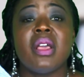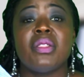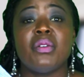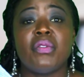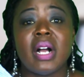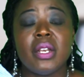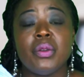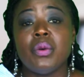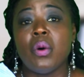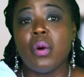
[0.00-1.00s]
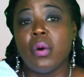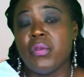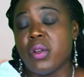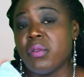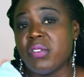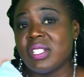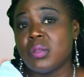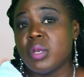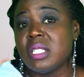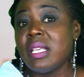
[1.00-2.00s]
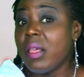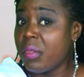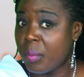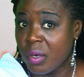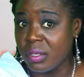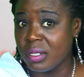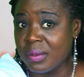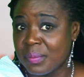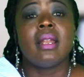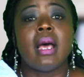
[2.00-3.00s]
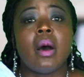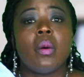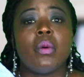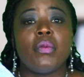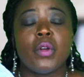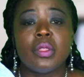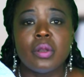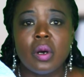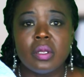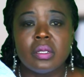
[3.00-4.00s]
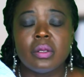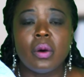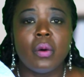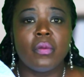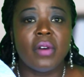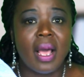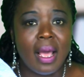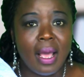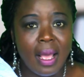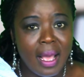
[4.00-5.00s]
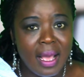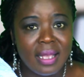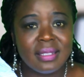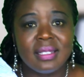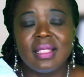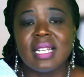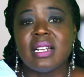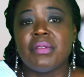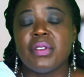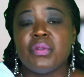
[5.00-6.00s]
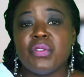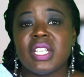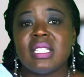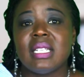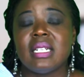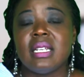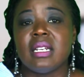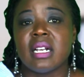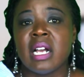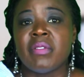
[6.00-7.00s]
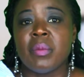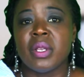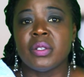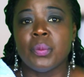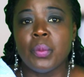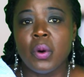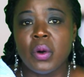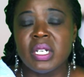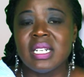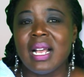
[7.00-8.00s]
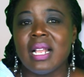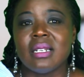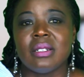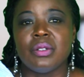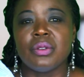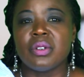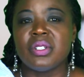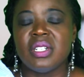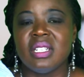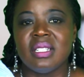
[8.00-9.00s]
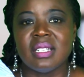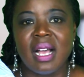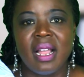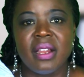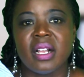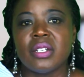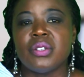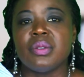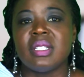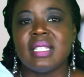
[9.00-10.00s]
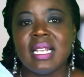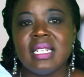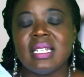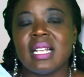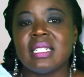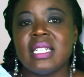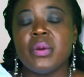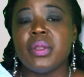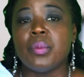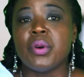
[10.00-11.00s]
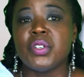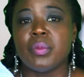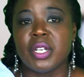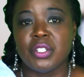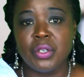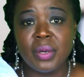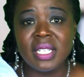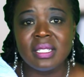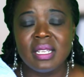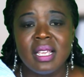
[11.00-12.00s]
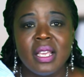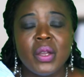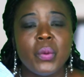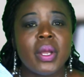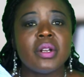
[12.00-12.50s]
the value of your investment in the bond. Now, for those of us that have invested in a government bond and do not desire to sell it until the bond matures, we are